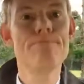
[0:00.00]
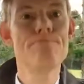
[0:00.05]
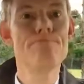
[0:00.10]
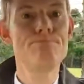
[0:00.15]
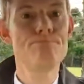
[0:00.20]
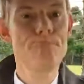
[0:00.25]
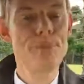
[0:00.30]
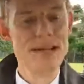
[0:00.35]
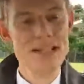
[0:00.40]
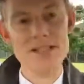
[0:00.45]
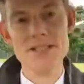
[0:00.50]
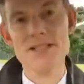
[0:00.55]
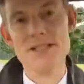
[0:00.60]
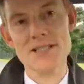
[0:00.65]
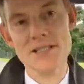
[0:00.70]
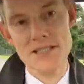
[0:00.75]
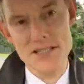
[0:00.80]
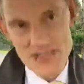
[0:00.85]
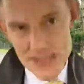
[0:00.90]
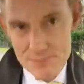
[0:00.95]
But
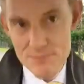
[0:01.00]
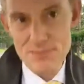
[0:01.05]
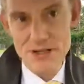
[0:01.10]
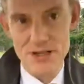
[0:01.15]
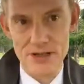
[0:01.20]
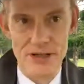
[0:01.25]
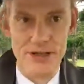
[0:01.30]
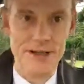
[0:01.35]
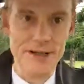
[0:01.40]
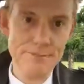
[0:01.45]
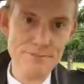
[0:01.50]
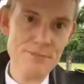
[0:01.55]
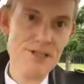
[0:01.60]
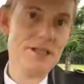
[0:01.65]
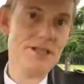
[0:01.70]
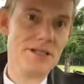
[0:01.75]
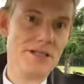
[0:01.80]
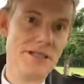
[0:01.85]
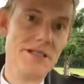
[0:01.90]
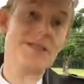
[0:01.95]
sometimes,
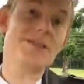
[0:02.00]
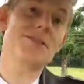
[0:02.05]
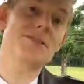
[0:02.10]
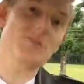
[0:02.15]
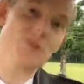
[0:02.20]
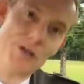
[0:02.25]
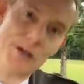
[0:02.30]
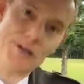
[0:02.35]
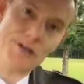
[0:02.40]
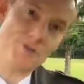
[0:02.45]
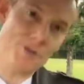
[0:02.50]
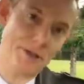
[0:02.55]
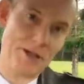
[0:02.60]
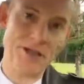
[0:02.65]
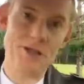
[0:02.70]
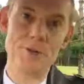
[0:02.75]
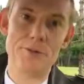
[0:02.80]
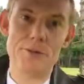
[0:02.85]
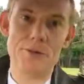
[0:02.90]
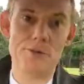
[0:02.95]
and this is why I'm
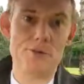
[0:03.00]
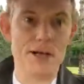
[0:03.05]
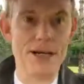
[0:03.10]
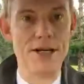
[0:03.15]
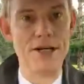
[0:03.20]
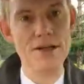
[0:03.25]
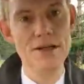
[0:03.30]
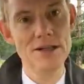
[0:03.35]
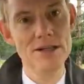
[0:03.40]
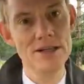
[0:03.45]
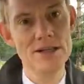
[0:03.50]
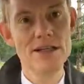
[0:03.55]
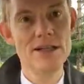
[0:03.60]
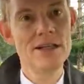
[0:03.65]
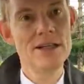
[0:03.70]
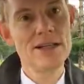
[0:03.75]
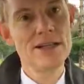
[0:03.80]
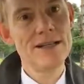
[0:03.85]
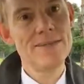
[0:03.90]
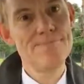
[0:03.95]
speaking in the rain,
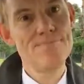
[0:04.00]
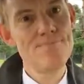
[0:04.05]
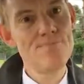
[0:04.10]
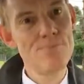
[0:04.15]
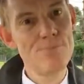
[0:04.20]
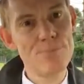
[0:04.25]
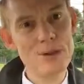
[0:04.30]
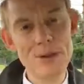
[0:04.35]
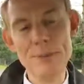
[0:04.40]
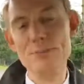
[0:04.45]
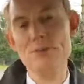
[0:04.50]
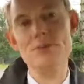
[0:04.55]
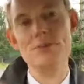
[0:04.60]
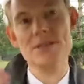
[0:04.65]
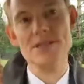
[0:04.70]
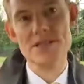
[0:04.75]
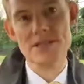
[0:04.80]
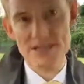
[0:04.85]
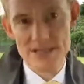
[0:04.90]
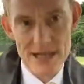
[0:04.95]
people
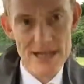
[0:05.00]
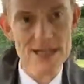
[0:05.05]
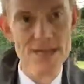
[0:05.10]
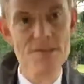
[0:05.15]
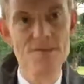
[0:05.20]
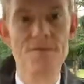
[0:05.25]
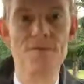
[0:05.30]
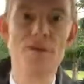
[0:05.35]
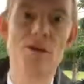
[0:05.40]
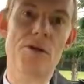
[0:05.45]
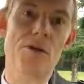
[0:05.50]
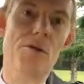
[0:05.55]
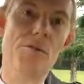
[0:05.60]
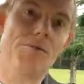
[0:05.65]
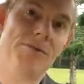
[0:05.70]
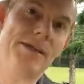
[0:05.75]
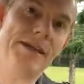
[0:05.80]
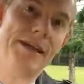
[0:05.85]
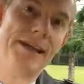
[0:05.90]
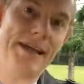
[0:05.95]
start to follow the
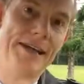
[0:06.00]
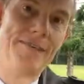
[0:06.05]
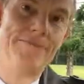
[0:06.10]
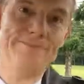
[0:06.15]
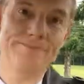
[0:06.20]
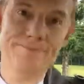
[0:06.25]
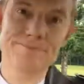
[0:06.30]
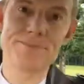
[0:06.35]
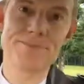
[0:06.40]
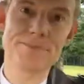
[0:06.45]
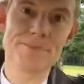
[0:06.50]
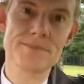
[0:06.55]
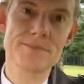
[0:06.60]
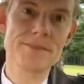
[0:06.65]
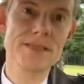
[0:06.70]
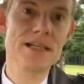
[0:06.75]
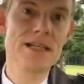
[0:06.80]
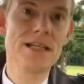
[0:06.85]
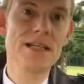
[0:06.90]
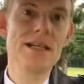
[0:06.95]
plan,
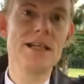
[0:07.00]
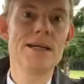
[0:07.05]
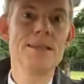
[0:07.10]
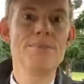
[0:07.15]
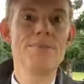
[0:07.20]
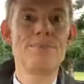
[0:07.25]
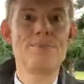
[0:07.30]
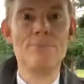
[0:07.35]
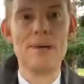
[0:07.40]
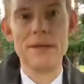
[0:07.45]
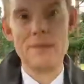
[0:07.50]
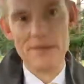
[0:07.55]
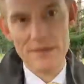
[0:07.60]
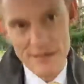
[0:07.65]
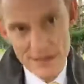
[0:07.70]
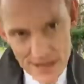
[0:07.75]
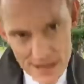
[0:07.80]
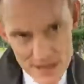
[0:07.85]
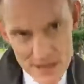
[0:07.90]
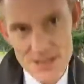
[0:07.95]
but
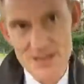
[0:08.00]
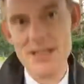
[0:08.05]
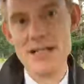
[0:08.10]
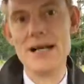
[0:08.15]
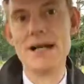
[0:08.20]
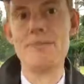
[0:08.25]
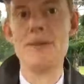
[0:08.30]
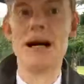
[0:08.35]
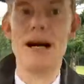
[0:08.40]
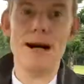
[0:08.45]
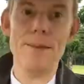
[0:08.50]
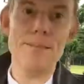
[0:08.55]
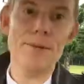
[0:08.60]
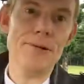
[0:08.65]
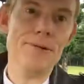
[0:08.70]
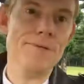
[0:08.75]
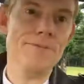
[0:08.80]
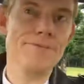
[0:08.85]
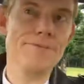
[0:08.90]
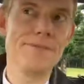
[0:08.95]
things come up
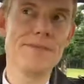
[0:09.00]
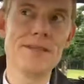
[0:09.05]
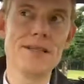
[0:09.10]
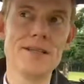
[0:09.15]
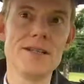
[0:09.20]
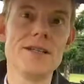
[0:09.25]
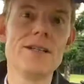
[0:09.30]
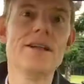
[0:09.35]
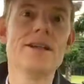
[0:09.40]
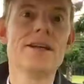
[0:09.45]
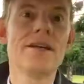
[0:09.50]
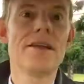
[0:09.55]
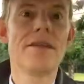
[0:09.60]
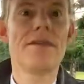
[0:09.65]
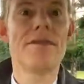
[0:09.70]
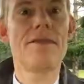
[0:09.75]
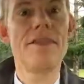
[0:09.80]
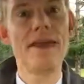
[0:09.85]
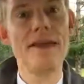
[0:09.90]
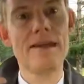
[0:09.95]

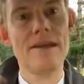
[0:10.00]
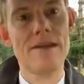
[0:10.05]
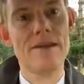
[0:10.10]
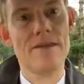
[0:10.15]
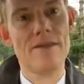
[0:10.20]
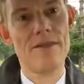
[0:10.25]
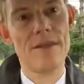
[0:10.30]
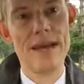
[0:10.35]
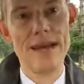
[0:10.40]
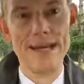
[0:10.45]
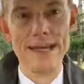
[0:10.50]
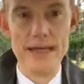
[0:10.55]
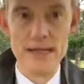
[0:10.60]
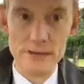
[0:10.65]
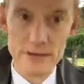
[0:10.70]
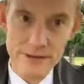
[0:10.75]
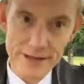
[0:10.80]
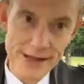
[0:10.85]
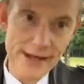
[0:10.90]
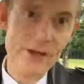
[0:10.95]
that they
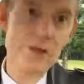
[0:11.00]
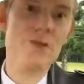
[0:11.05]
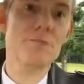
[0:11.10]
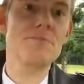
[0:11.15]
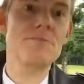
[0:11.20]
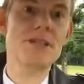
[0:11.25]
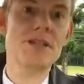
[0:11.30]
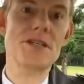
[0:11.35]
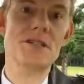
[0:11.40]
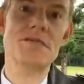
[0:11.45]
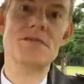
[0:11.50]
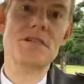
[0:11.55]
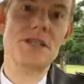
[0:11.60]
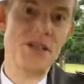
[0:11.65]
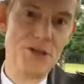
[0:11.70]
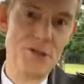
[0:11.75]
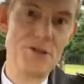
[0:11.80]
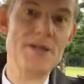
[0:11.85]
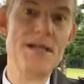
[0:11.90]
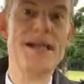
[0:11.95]
allow themselves to
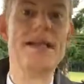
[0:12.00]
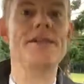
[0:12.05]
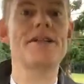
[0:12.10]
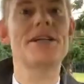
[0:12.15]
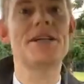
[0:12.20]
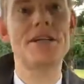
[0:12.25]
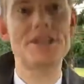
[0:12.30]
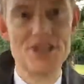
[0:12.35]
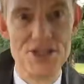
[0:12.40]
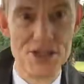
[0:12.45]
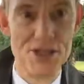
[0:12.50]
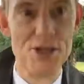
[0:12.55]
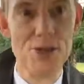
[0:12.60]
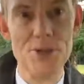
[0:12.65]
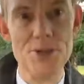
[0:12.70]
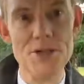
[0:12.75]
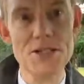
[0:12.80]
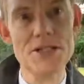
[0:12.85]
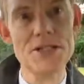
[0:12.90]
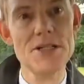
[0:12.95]
use as an
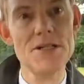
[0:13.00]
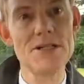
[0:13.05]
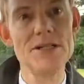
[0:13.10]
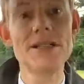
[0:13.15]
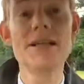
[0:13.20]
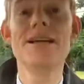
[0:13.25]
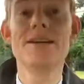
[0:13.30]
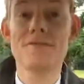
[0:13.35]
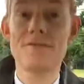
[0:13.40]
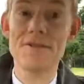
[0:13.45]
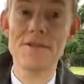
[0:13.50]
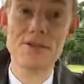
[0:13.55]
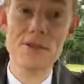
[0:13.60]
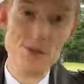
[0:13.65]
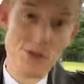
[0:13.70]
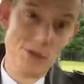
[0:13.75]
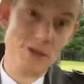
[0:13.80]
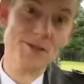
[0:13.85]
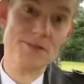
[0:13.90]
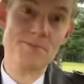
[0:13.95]
excuse for
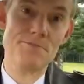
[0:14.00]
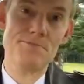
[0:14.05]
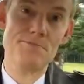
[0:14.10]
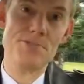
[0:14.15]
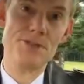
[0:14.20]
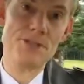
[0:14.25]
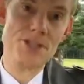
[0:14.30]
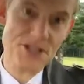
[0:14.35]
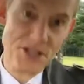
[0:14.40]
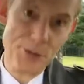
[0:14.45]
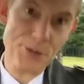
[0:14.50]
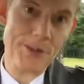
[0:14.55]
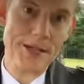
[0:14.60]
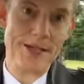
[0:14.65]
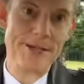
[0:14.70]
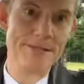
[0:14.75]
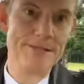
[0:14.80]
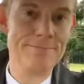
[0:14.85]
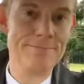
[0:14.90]
not pursuing it.